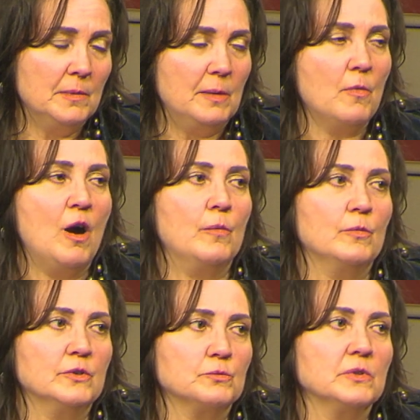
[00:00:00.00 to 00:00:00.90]
My mom
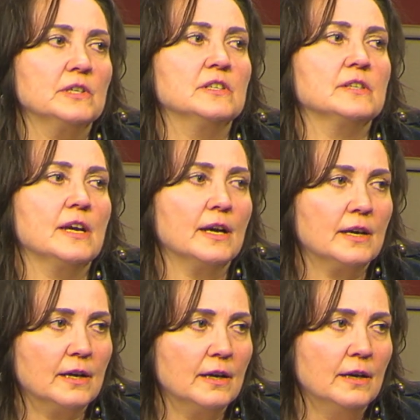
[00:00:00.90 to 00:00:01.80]
was really
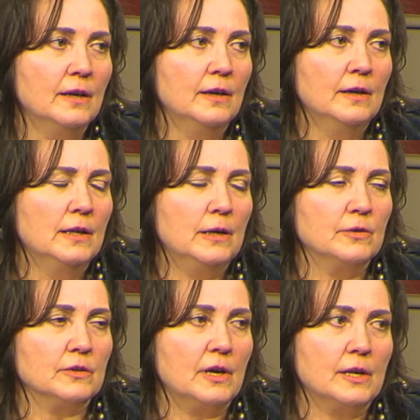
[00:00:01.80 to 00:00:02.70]
sick. There
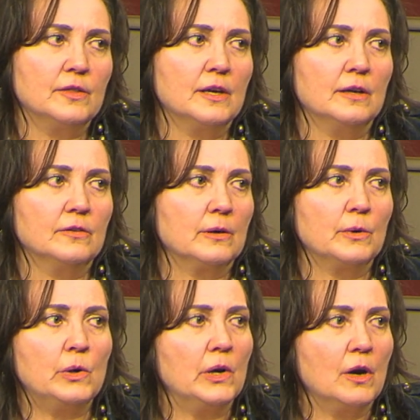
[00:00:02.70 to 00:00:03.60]
was a lot of things that were
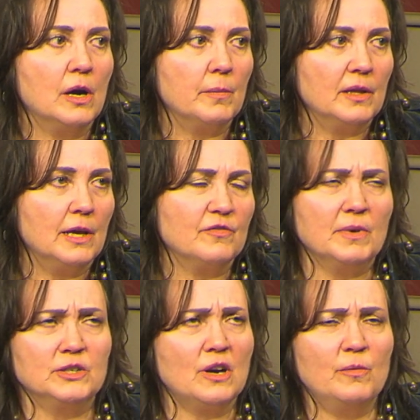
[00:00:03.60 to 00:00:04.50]
going on in my life.
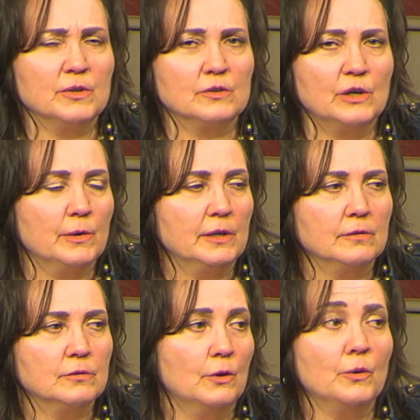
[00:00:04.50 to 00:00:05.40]
My job wasn't going
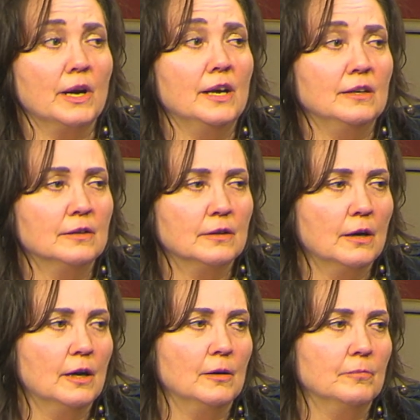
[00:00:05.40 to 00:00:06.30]
so great,
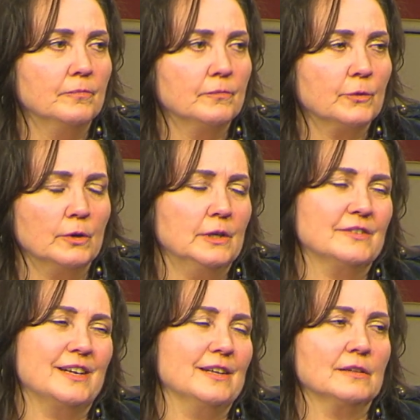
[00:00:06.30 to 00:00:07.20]
or at least
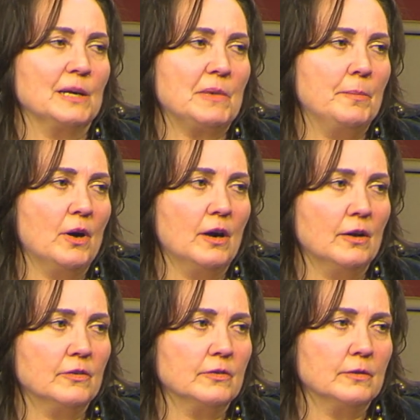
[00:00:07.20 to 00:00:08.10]
I didn't like my
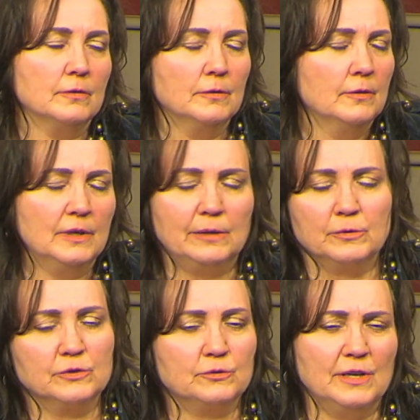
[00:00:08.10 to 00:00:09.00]
boss. It
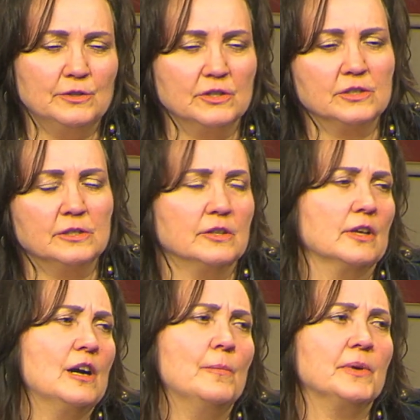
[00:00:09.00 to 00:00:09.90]
was transitions in the
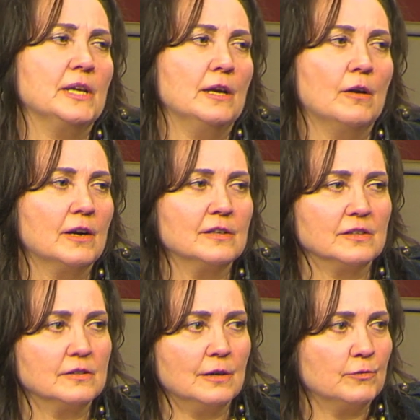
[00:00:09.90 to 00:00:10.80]
company, all kinds
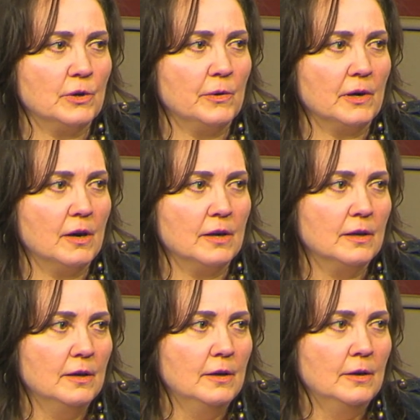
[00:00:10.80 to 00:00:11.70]
of stuff going on.
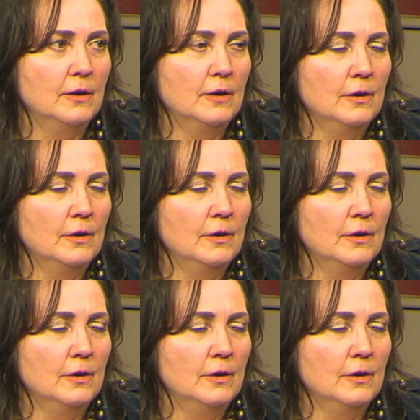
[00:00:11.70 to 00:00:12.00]
Mm-hmm.